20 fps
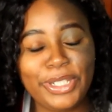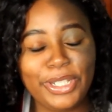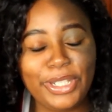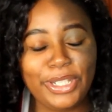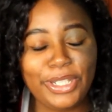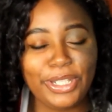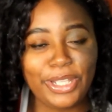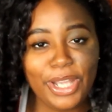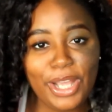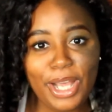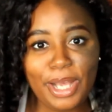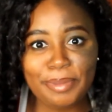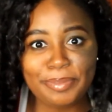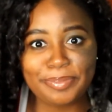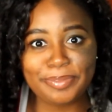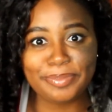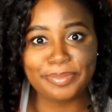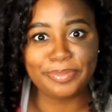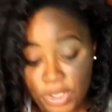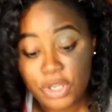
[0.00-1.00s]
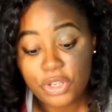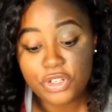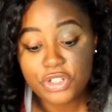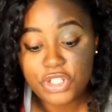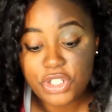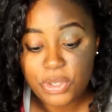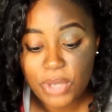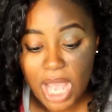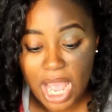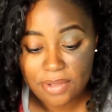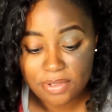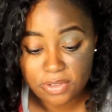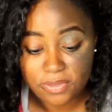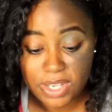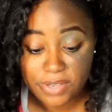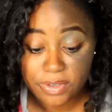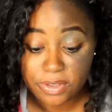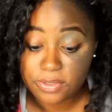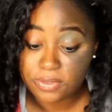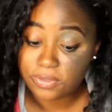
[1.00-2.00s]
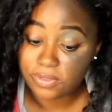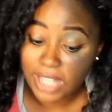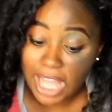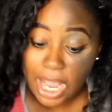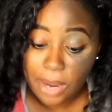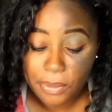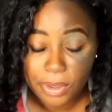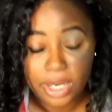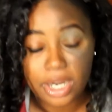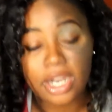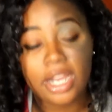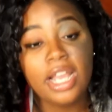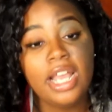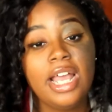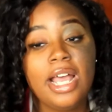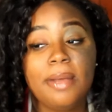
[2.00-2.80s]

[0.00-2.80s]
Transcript: Yup! Do you have a favorite flower?